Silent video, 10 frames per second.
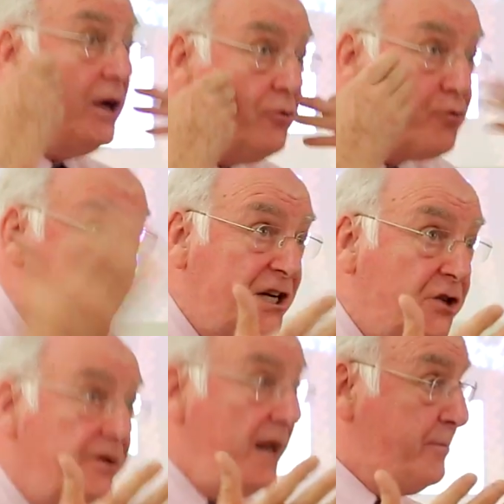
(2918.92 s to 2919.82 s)
can
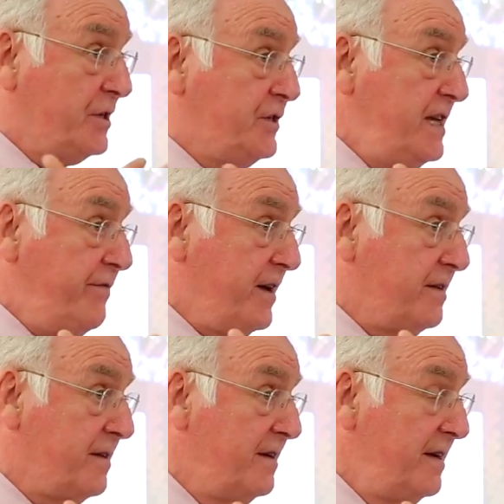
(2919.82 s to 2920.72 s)
rationally perceive
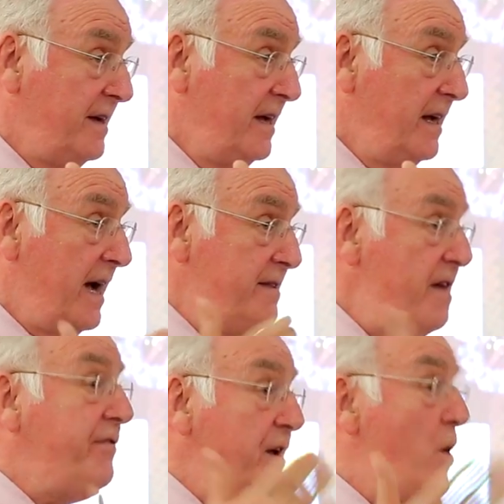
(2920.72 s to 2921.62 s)
it. And
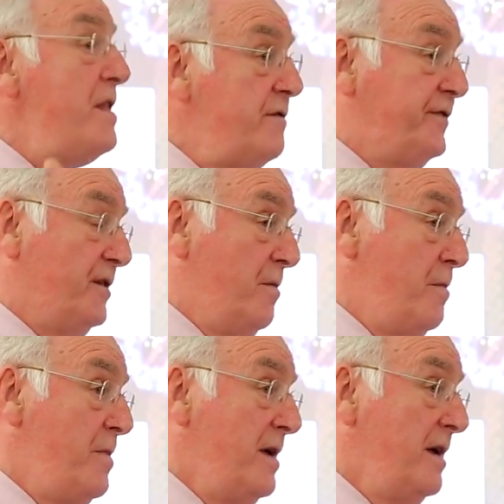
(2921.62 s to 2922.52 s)
every one of
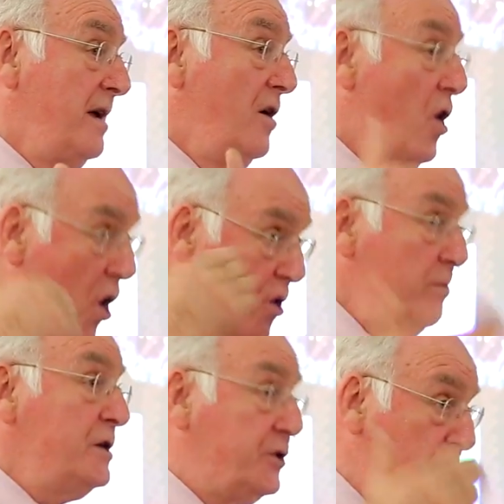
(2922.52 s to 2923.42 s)
them,
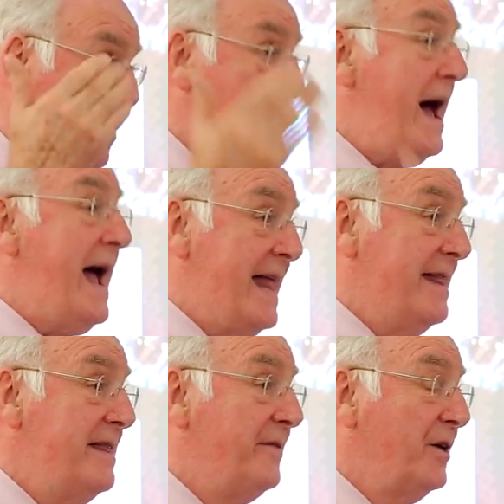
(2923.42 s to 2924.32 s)
almost to a
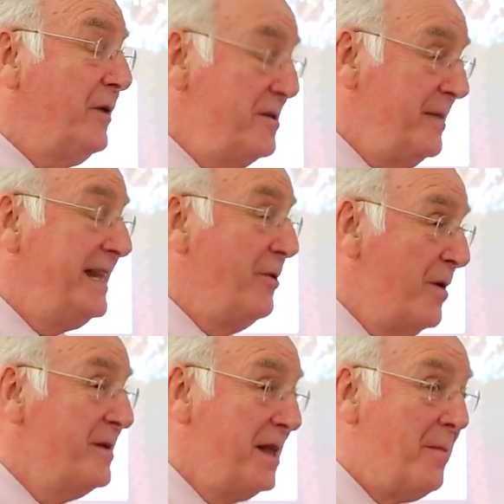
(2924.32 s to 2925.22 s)
man, there weren't many
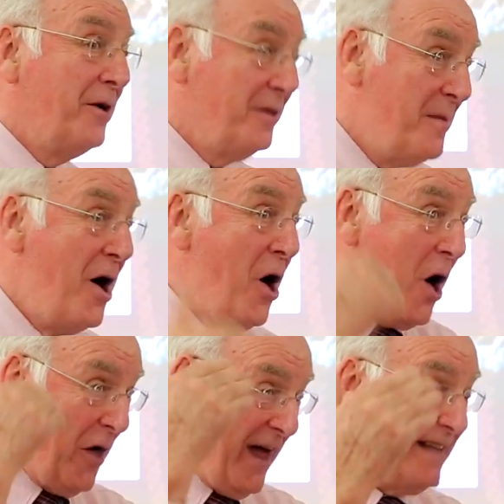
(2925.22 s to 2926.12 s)
women among them
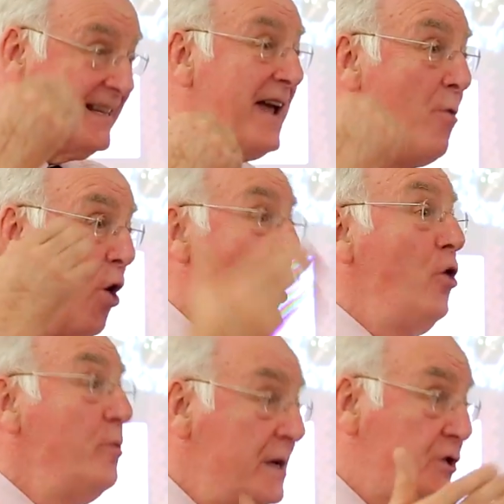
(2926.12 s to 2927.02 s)
at that time,
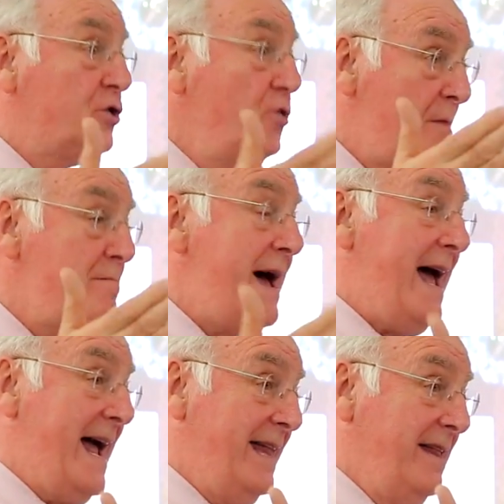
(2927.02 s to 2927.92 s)
almost to a
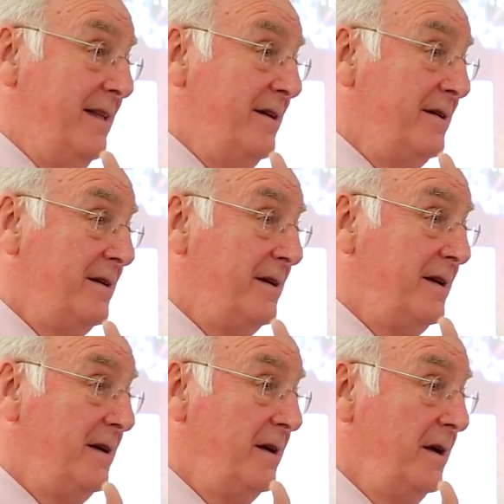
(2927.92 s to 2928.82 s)
man,
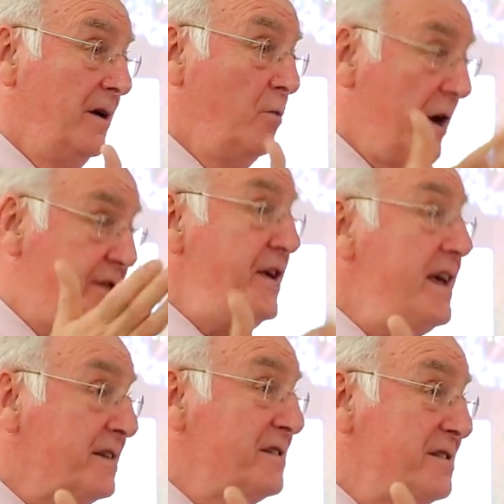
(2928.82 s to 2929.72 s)
were
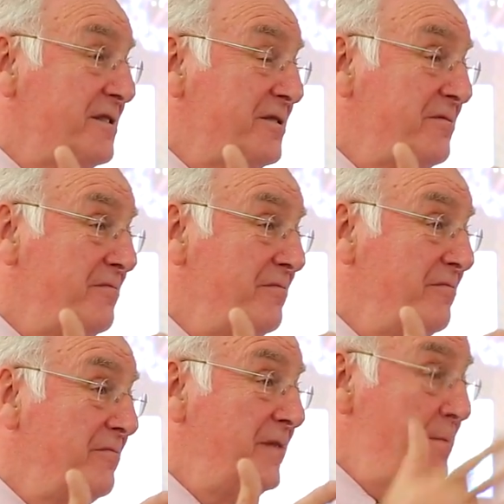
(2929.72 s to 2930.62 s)
theists.
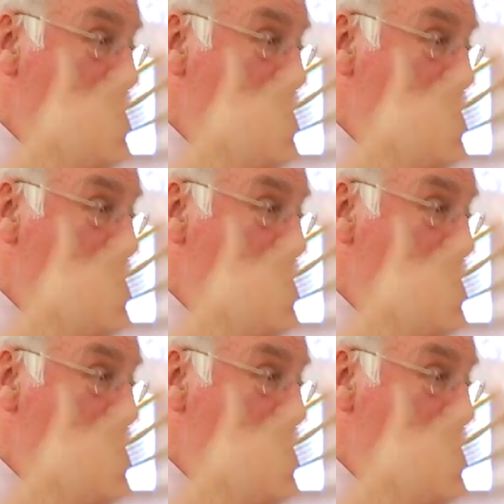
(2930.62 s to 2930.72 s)
They